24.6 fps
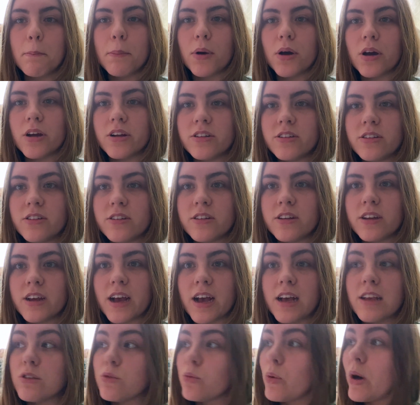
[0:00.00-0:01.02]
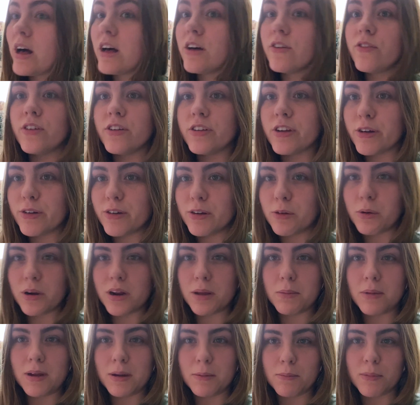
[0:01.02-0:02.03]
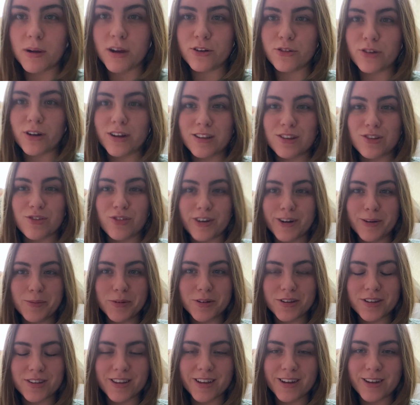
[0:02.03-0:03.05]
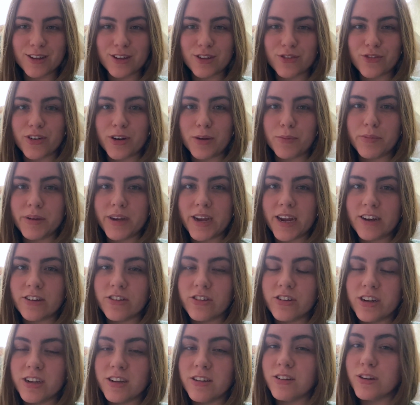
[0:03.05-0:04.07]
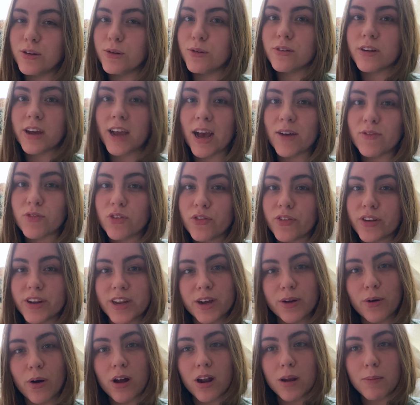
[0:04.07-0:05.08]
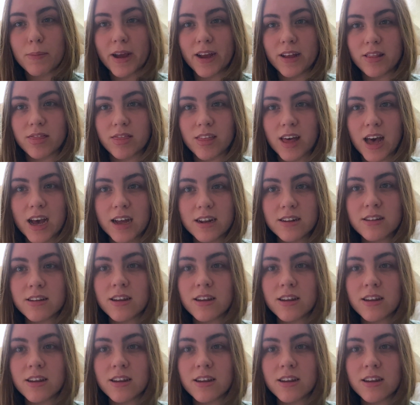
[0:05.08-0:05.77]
But as well, if you don't know what I mean by transferable skills for a PhD student, I have a video all about that.